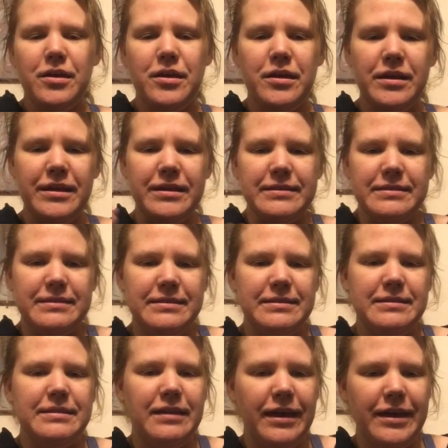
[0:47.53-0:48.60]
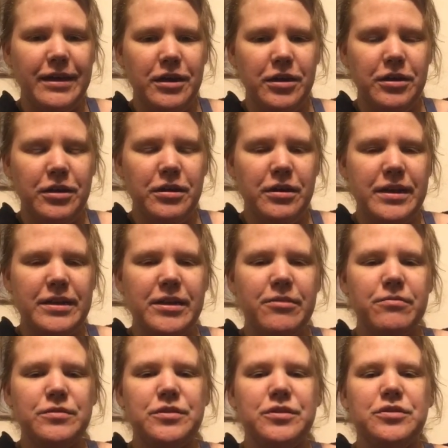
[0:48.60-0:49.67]
he did like her and he
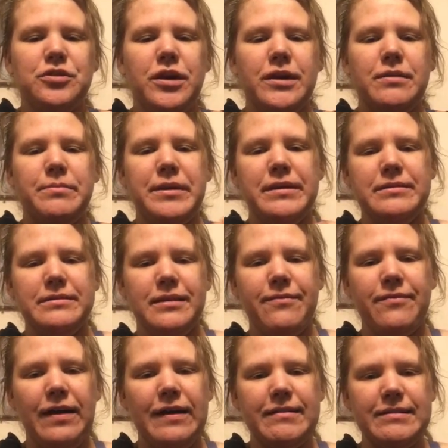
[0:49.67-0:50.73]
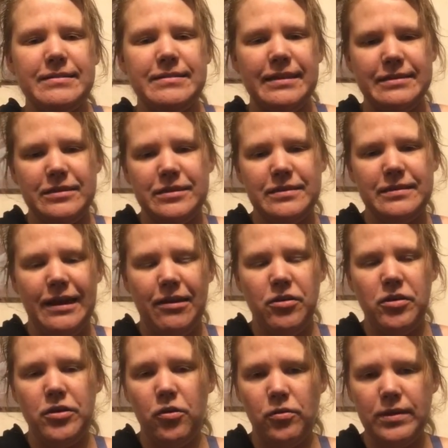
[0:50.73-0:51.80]
was just trying to be a tough guy because that's just how
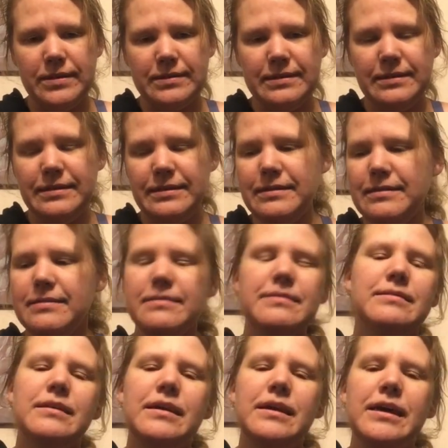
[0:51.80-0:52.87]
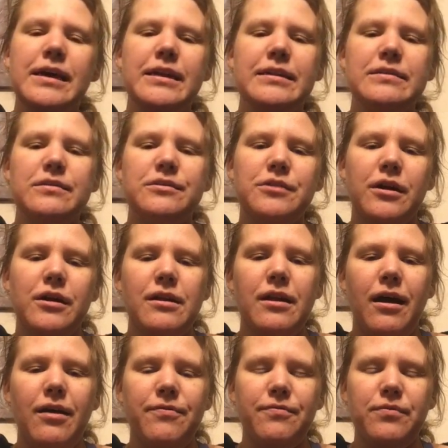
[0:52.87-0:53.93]
he always is. And it started
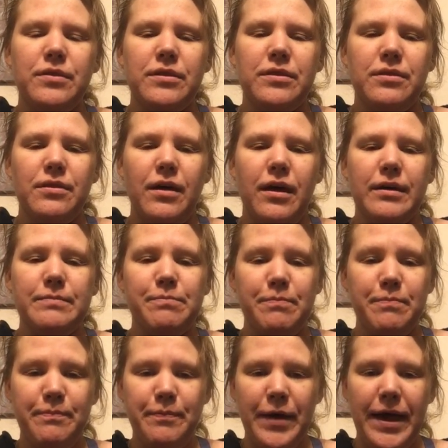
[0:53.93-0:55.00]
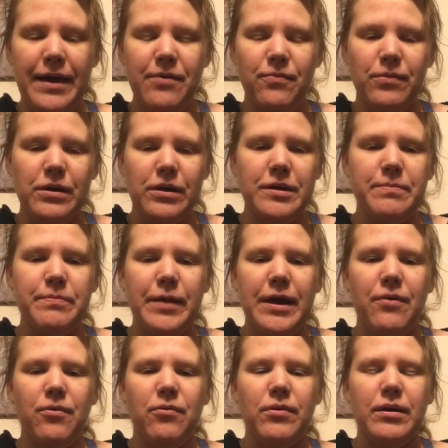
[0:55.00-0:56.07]
off with a bet where he
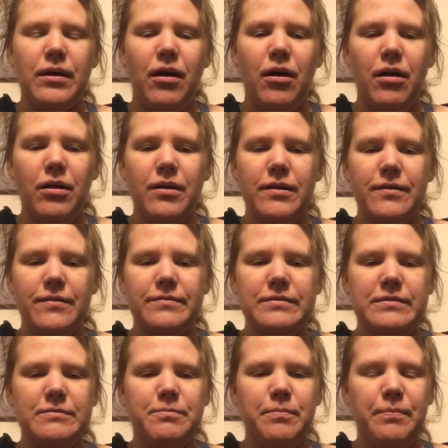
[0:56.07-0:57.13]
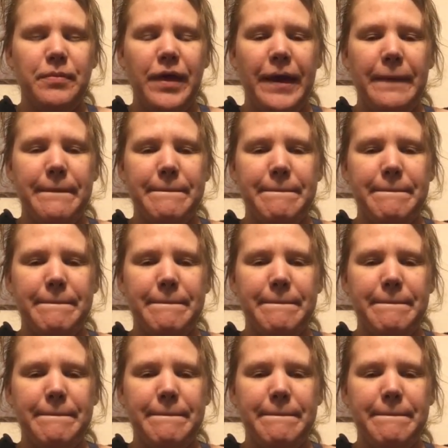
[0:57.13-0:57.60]
bet with all his, like,